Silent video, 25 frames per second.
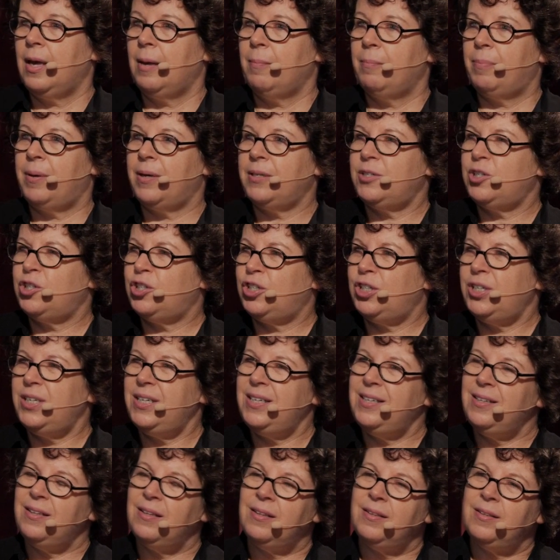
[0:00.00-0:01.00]
But
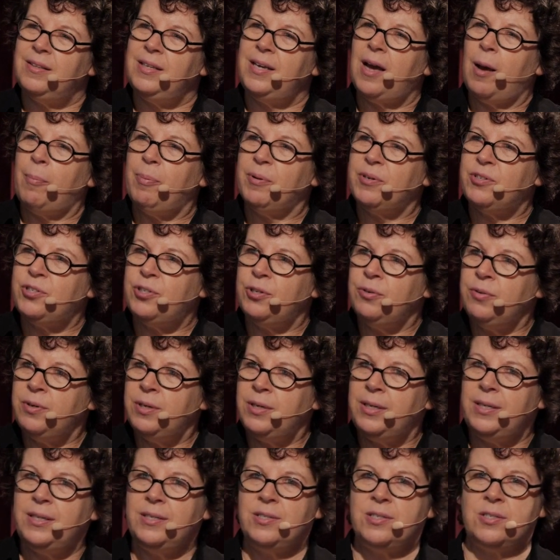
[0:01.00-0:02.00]
the
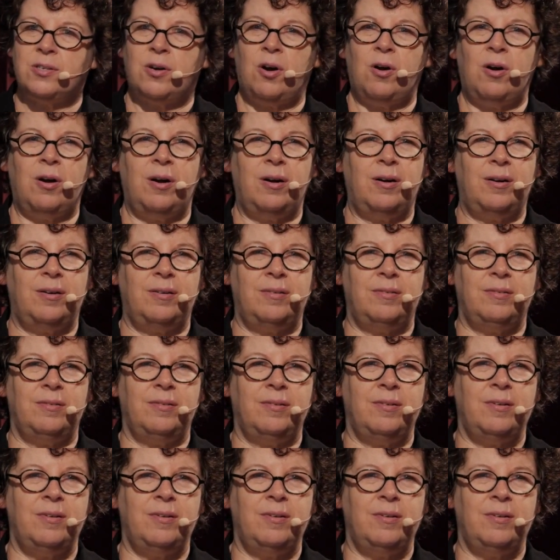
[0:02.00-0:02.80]
opportunities are